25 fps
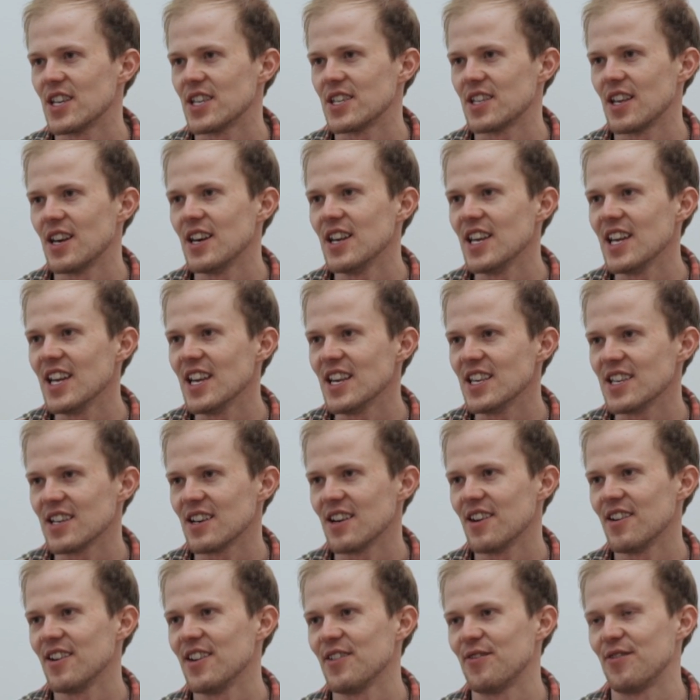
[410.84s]
just the needs
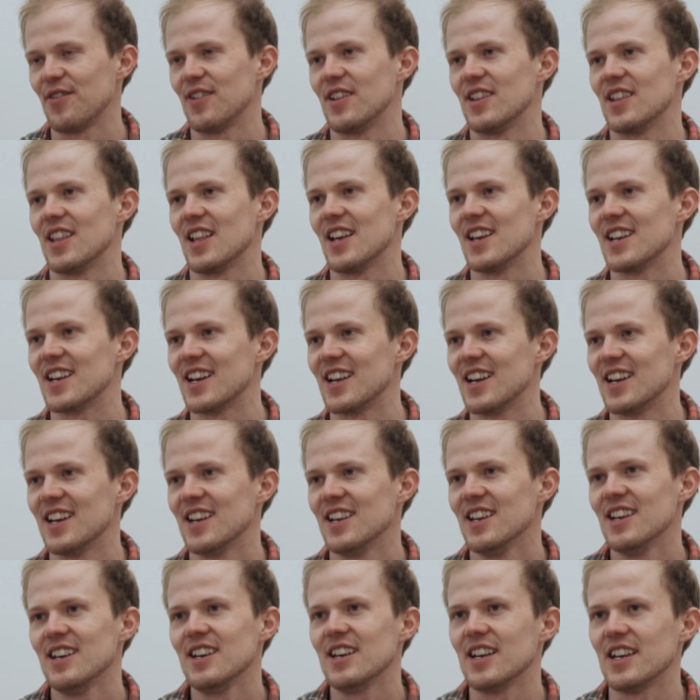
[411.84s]
are different like and
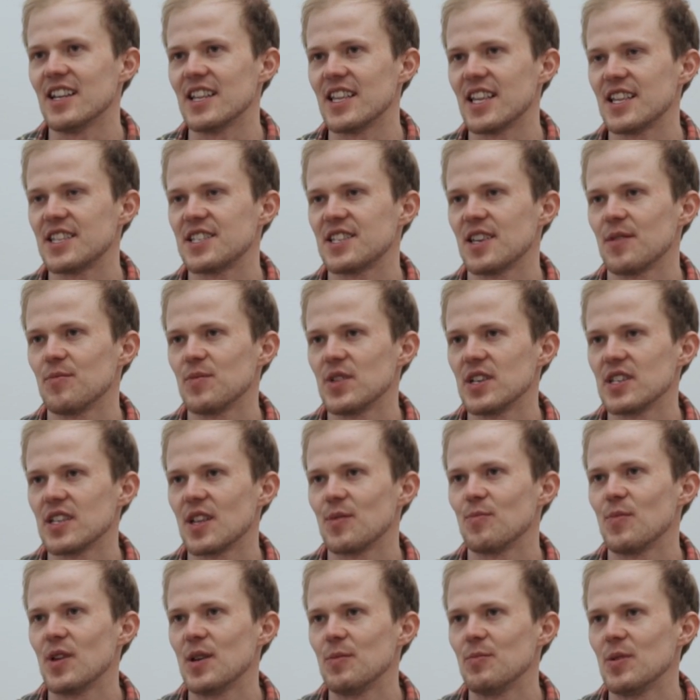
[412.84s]
and that's something
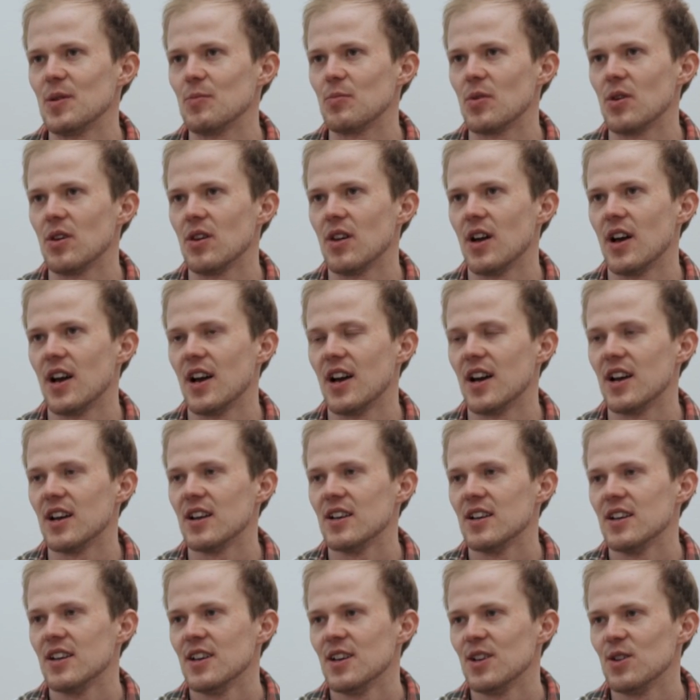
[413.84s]
that many people
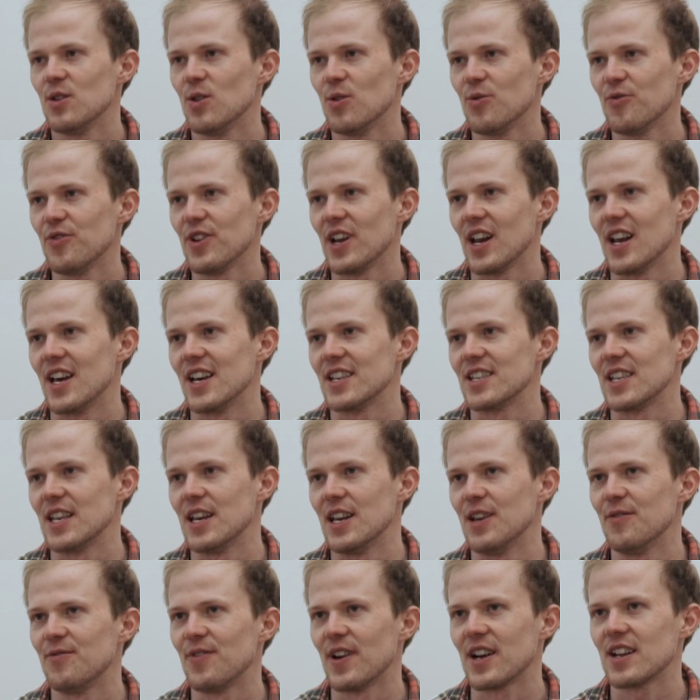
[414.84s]
uh, don't realize
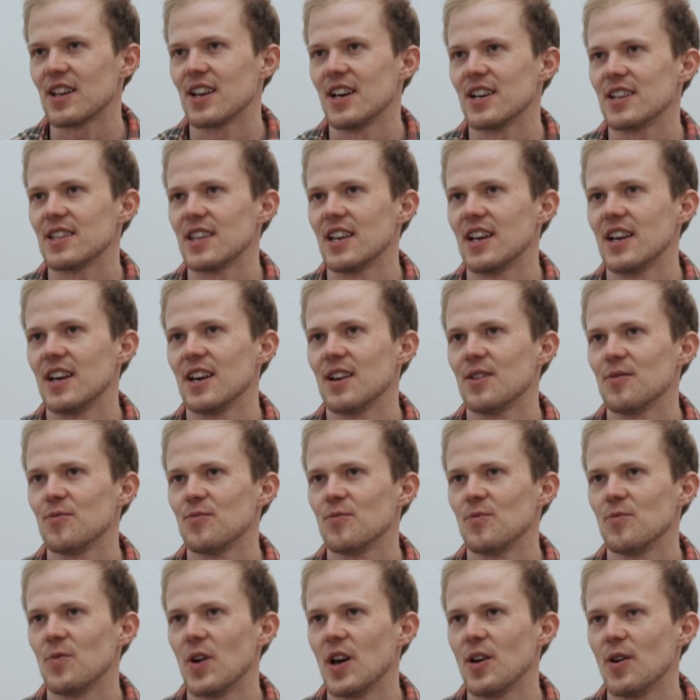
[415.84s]
in, in fact like the
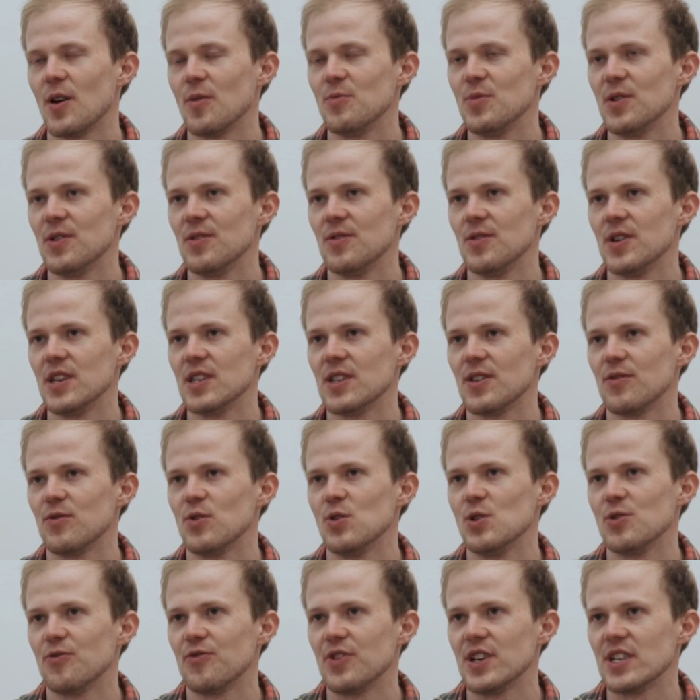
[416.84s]
I, have been
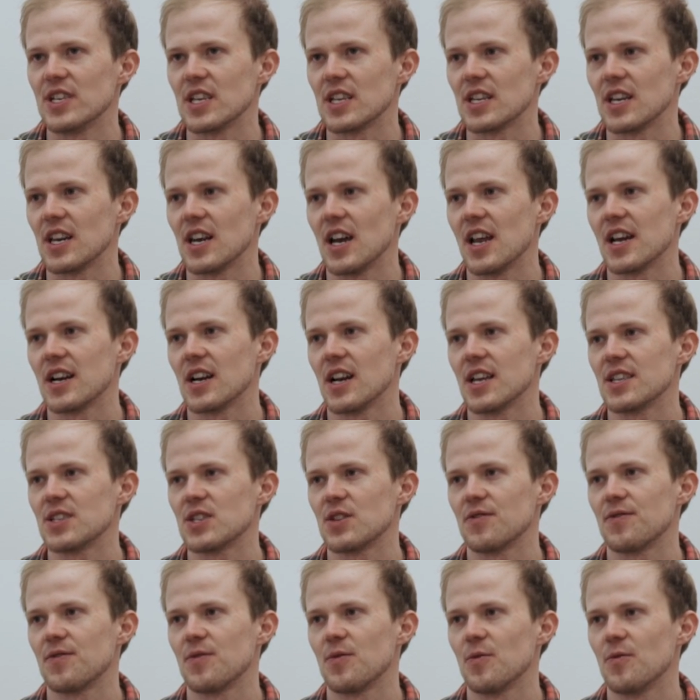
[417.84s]
interviewing recently like
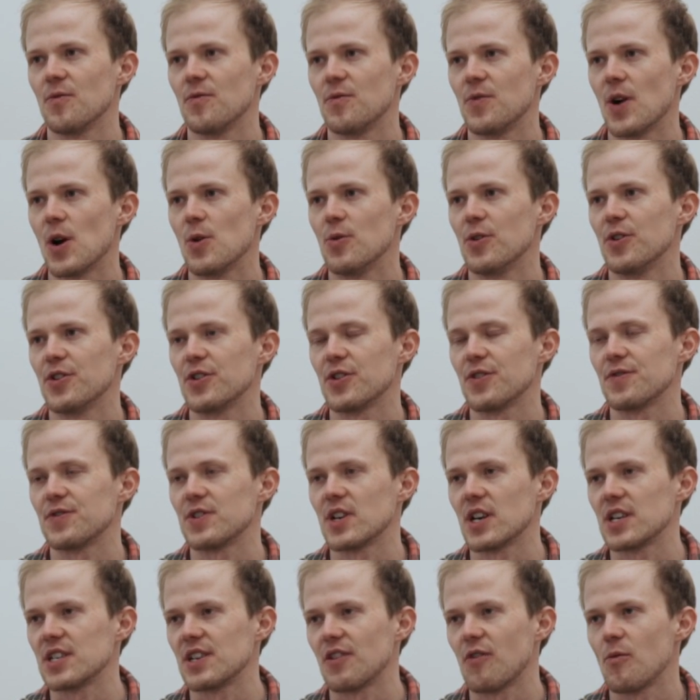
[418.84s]
lots of founders of
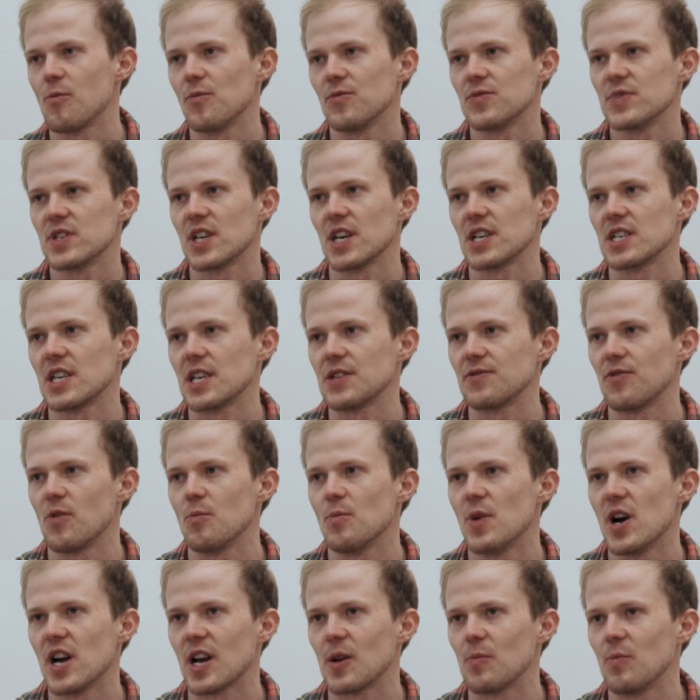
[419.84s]
success,
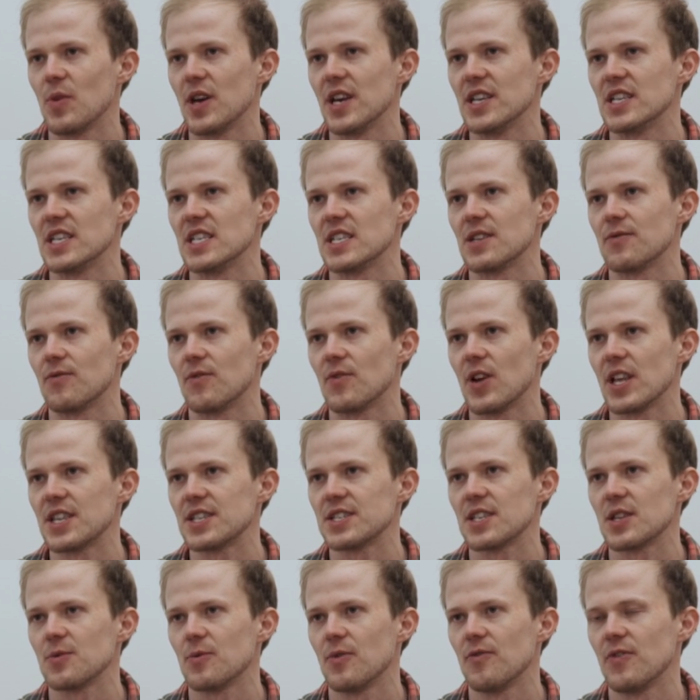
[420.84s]
successful marketplaces and
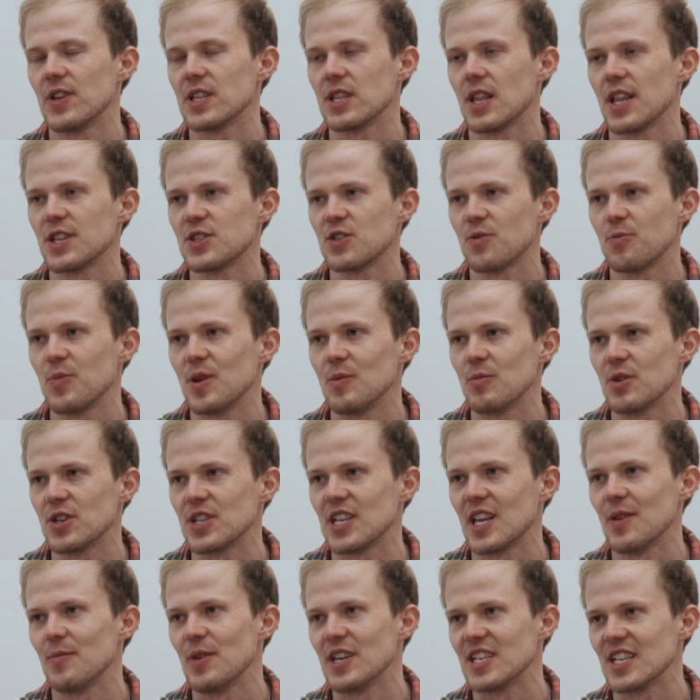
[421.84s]
lots of, what lots of people
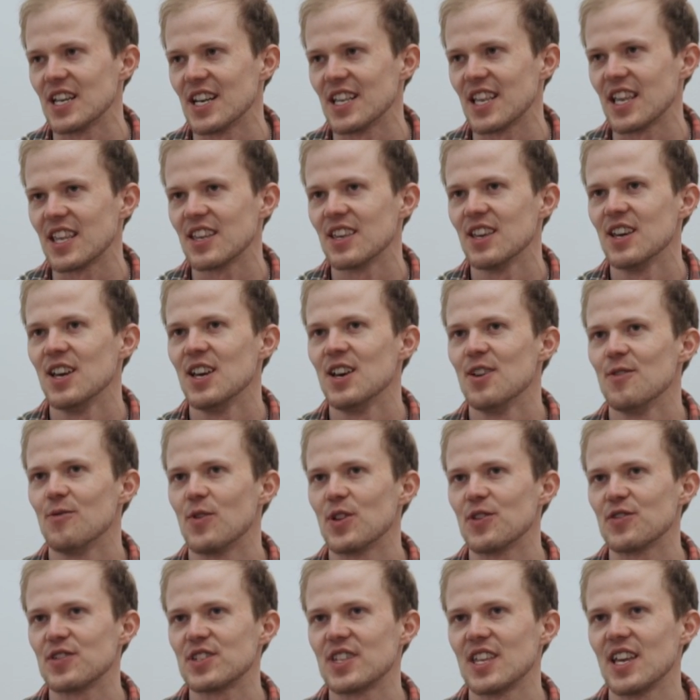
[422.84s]
say basically that
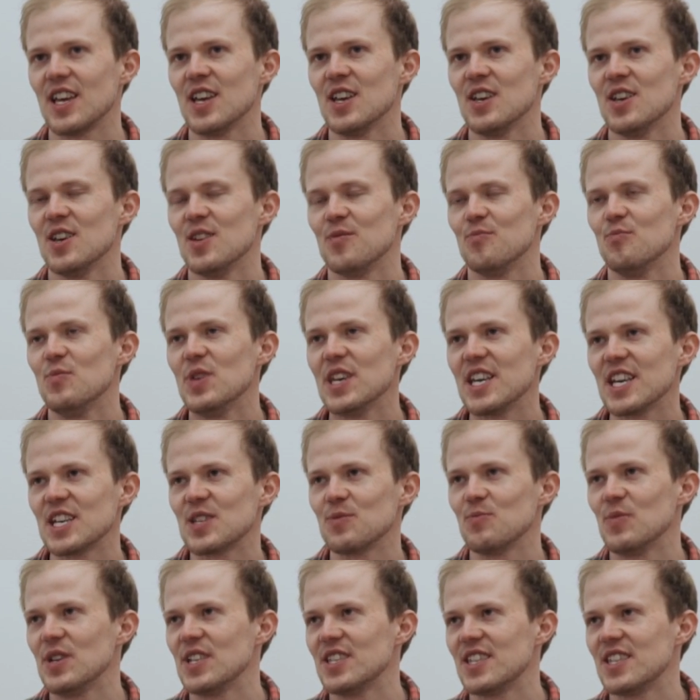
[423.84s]
what was the biggest